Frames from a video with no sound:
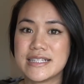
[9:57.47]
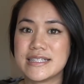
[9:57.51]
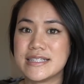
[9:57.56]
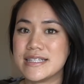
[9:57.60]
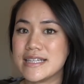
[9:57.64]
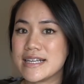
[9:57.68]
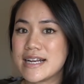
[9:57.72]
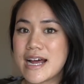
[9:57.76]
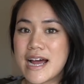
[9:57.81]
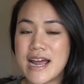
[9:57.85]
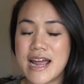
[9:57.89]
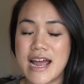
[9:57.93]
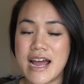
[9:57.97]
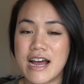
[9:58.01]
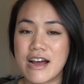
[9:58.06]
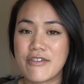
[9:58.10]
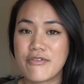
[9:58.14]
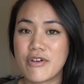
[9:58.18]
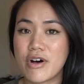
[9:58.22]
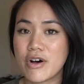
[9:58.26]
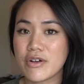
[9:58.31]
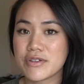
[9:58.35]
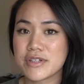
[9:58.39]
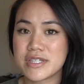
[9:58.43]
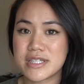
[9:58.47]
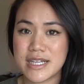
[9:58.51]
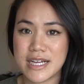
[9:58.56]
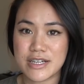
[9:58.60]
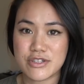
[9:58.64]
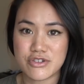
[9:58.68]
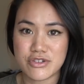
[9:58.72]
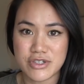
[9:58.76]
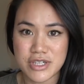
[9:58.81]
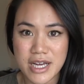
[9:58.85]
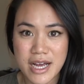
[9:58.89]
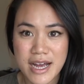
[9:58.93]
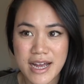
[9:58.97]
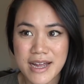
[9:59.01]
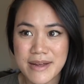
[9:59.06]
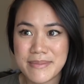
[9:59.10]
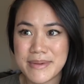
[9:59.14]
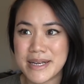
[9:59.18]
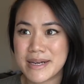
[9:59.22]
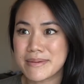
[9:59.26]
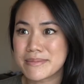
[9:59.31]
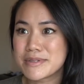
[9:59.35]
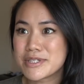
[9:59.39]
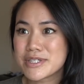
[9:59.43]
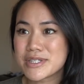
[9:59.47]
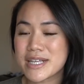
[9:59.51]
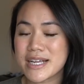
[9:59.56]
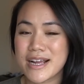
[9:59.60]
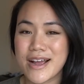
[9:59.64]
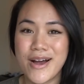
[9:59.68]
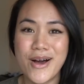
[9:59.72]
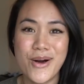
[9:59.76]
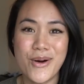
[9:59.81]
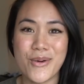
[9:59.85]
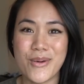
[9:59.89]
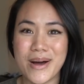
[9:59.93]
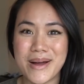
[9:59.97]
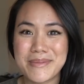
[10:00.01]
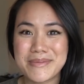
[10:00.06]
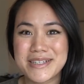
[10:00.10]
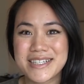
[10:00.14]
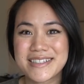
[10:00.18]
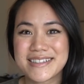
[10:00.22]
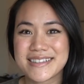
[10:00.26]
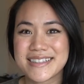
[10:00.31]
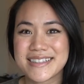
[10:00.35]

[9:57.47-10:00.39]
did I have all this extra time. And I'm just like, oh, I'm gonna